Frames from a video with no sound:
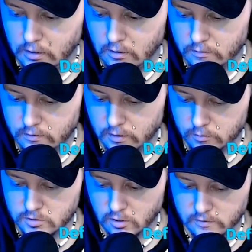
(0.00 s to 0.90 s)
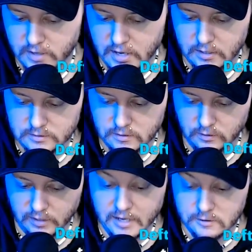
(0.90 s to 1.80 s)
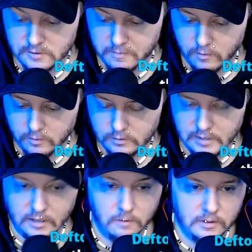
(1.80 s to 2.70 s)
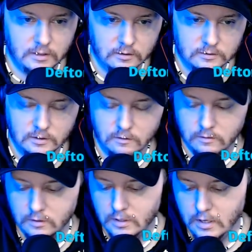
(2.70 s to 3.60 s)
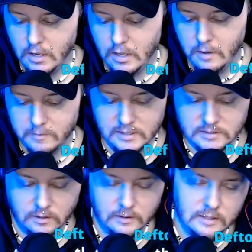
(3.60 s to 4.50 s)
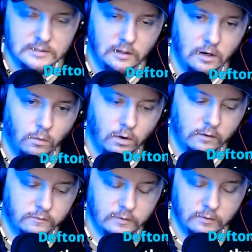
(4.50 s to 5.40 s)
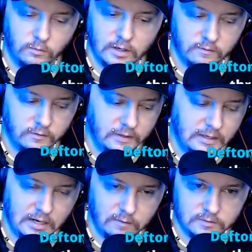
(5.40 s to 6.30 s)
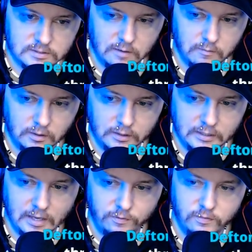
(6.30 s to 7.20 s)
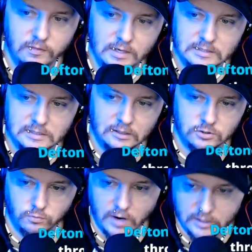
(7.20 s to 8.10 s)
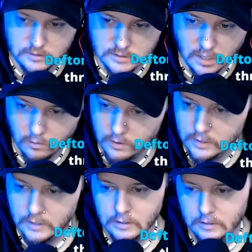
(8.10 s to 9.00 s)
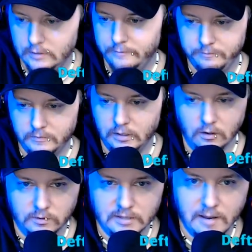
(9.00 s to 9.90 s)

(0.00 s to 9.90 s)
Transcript: know, that they would turn the head into the latest opponent. That could be done too. But that is a lot of work and whatever, and they can't even seemingly get these things right. So, you know, with that